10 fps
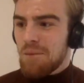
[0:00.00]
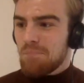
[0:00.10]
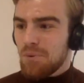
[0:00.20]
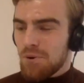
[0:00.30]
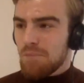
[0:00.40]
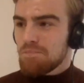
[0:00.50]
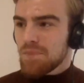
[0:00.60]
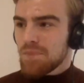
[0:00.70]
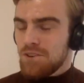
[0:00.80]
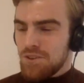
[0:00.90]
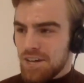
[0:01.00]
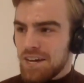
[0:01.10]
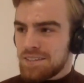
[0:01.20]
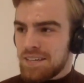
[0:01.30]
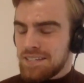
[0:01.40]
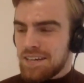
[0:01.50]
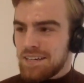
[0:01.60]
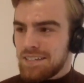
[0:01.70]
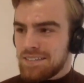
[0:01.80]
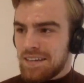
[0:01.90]
But on the other hand,
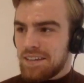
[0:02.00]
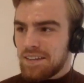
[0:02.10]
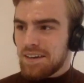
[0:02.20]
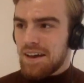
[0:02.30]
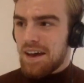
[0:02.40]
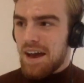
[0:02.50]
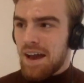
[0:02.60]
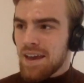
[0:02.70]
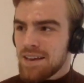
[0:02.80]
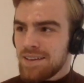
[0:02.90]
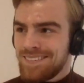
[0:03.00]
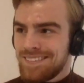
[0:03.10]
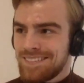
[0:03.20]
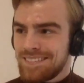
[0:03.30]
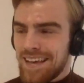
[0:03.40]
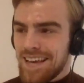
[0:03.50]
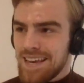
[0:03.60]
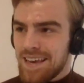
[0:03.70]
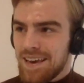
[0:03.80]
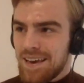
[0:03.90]
I said, I can
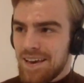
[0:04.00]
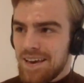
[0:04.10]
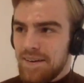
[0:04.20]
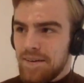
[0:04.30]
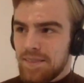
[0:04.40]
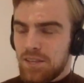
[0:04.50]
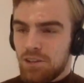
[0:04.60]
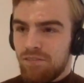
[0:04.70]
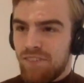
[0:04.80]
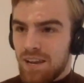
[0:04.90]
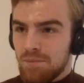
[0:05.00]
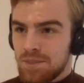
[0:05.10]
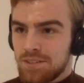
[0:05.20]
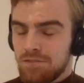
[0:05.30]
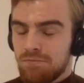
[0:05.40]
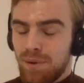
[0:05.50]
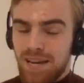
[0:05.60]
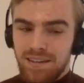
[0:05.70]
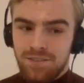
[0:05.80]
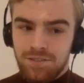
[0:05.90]
see the development of
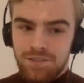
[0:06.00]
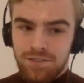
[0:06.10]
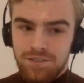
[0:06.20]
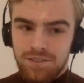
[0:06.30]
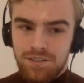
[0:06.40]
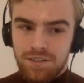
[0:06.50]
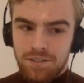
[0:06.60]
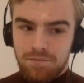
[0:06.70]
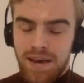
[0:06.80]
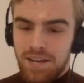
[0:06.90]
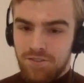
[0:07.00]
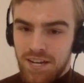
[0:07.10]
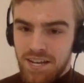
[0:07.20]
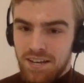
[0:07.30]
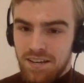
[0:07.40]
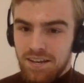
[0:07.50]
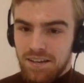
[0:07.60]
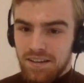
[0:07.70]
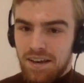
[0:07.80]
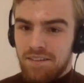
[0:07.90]
players such as Pedri,
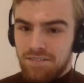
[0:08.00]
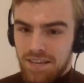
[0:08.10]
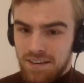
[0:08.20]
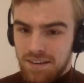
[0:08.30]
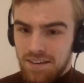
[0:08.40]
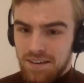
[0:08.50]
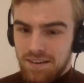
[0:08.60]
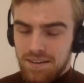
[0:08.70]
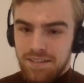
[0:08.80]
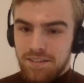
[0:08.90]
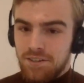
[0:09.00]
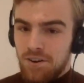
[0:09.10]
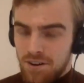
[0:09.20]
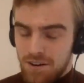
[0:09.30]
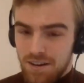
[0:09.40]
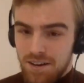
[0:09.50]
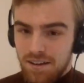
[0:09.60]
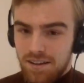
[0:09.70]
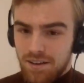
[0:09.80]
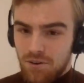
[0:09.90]
Gavi, De Jong,
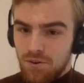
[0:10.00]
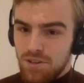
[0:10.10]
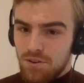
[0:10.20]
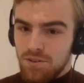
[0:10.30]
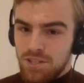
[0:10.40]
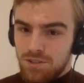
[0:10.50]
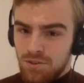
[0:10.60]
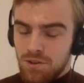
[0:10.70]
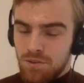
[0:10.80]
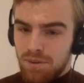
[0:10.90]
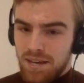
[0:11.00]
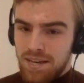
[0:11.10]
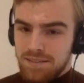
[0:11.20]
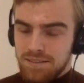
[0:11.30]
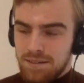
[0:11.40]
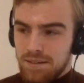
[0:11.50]
like all these younger players,